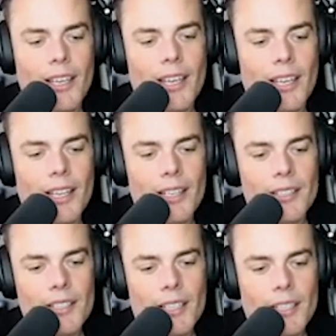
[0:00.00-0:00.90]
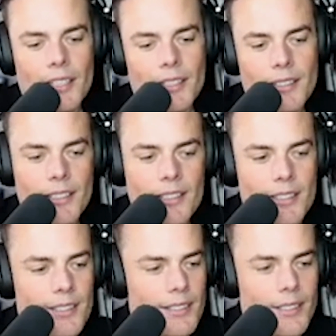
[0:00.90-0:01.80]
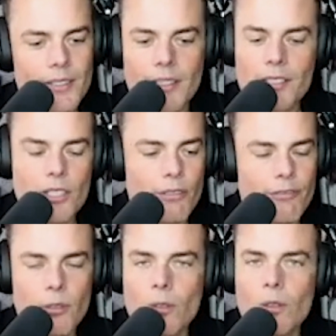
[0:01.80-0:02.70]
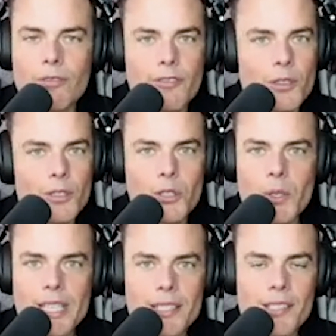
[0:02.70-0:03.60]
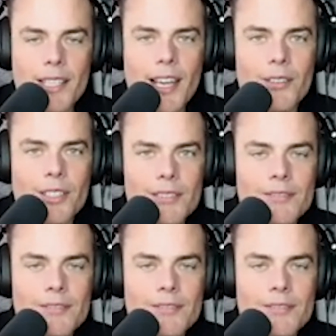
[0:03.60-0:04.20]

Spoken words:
And it's the full Queen sound.